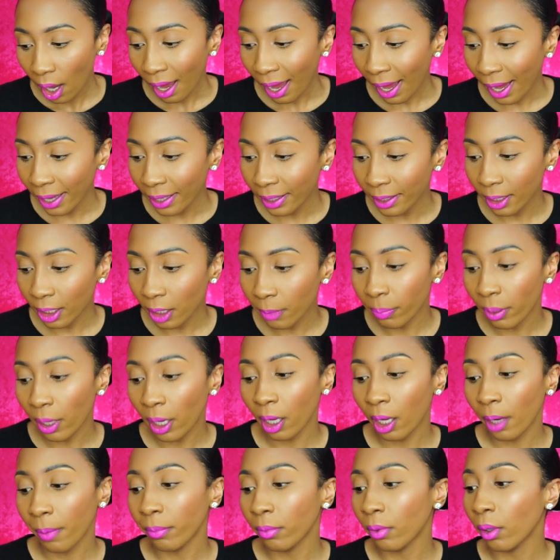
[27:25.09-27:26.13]
I did
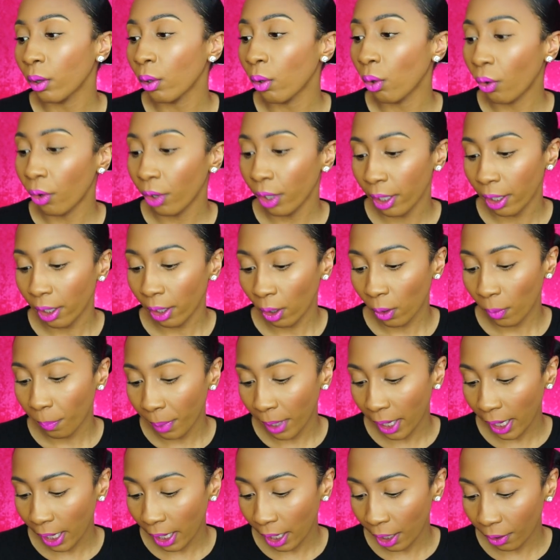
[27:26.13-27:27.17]
pick up the L'Oreal
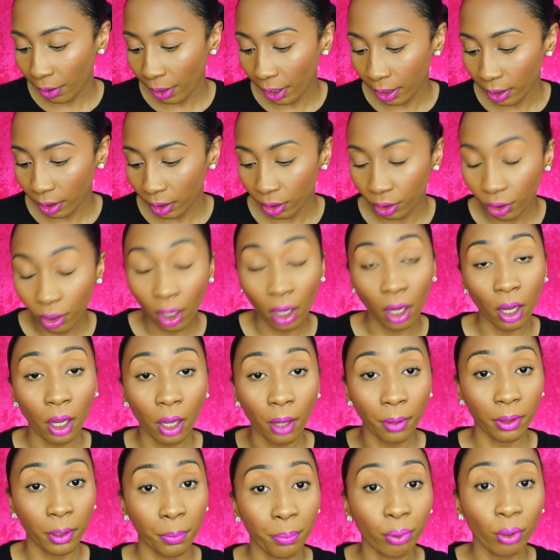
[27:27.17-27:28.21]
Paris,
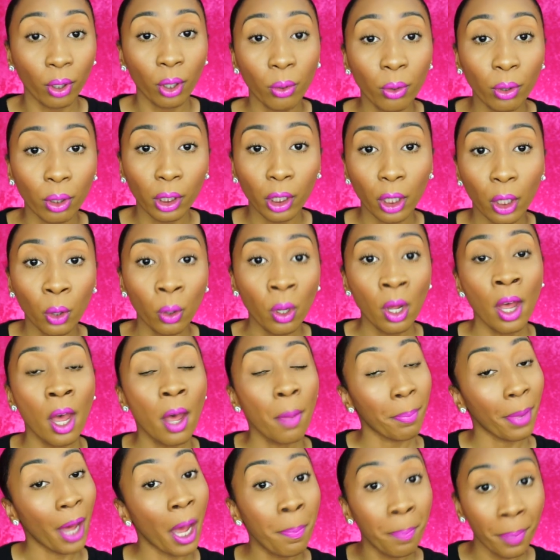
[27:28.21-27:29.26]
the Pro Glow,
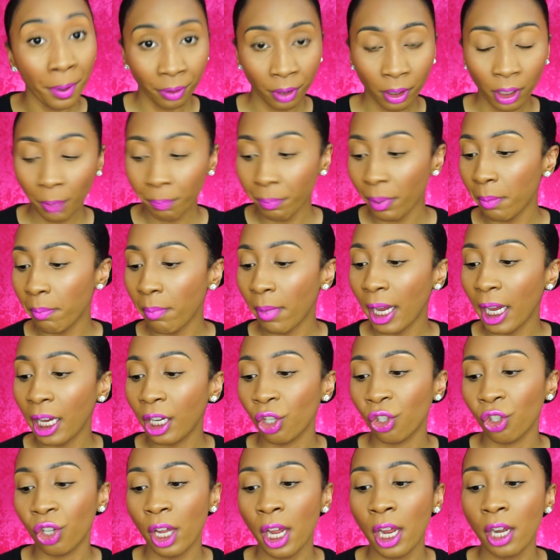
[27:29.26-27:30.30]
but I picked it up in my
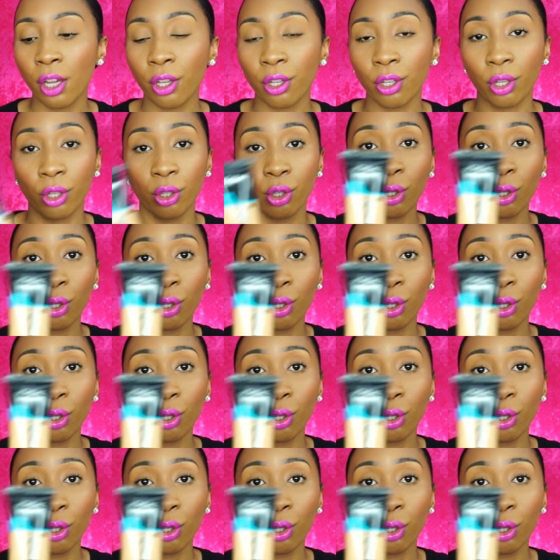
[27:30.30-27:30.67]
shade. It's